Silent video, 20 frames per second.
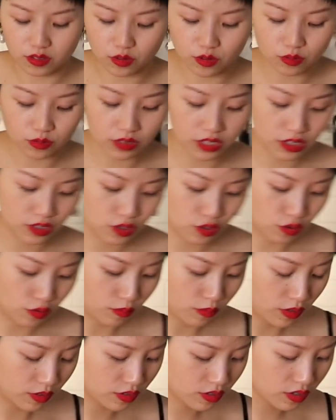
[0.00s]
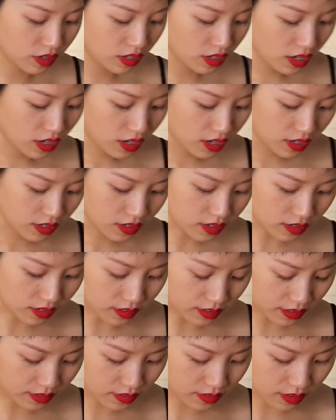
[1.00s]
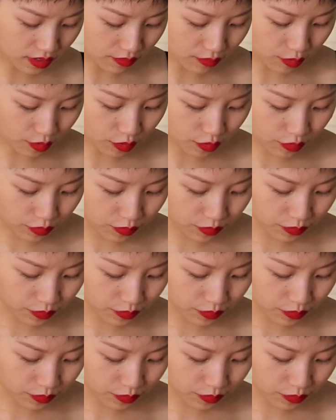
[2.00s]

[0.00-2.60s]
You don't need too much, just several.